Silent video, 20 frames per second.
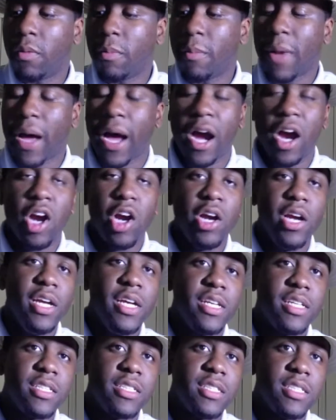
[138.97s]
I heard he
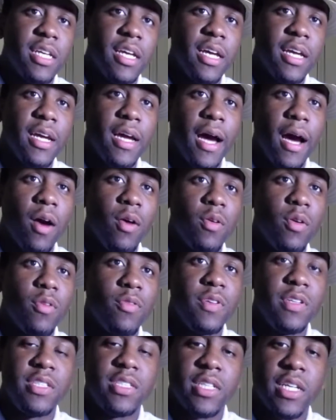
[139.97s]
can sing. I don't know if
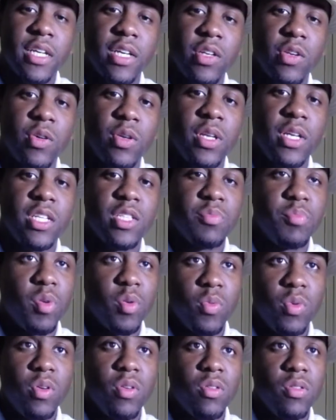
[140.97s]
he's singing on this, but
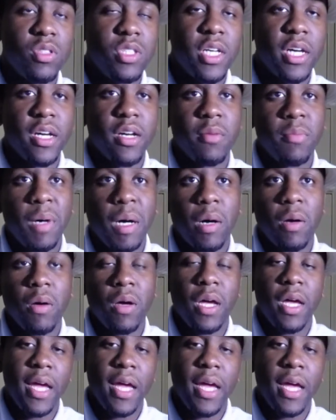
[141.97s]
we're going to check him out.